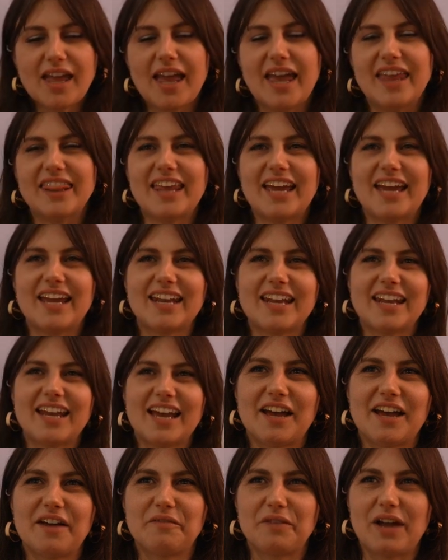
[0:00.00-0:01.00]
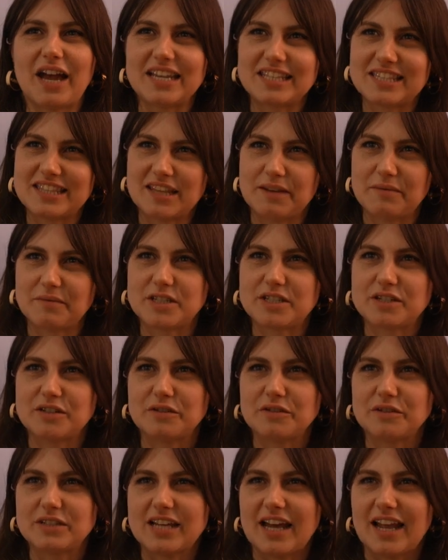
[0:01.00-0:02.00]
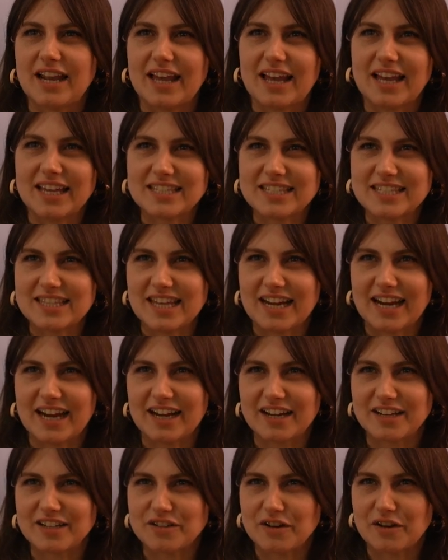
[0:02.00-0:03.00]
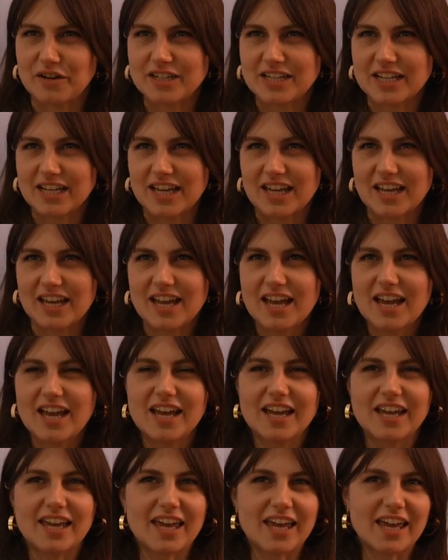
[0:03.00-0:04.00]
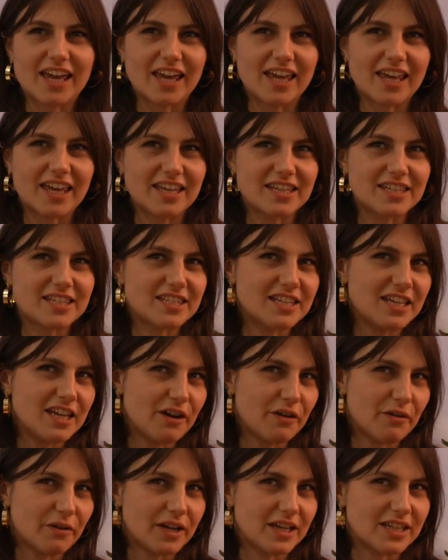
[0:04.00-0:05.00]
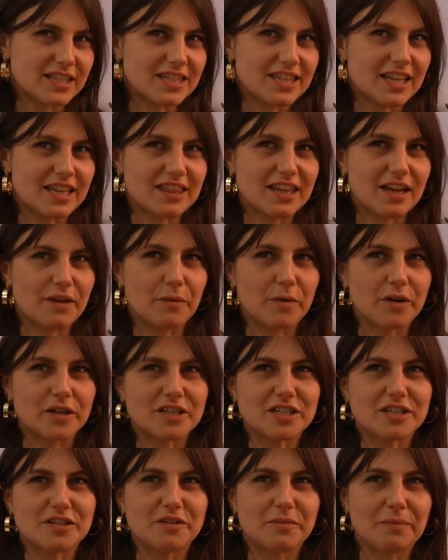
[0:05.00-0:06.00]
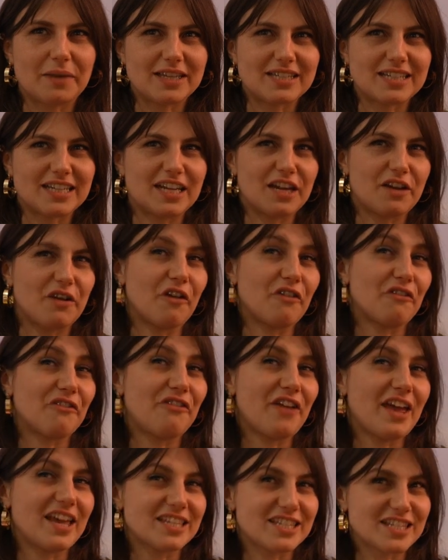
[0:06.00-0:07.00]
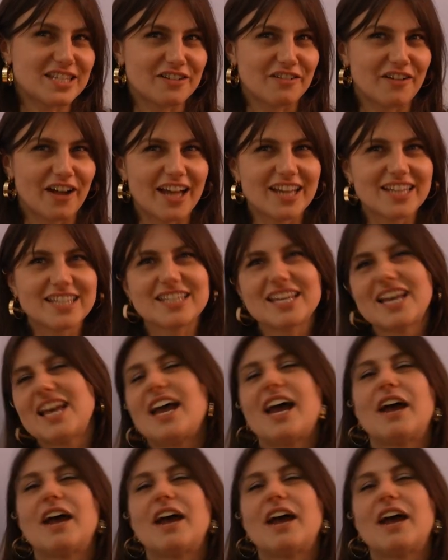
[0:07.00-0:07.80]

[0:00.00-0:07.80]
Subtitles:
And then we asked them to tell us their dirty, kinky secrets that they want to basically confess to us.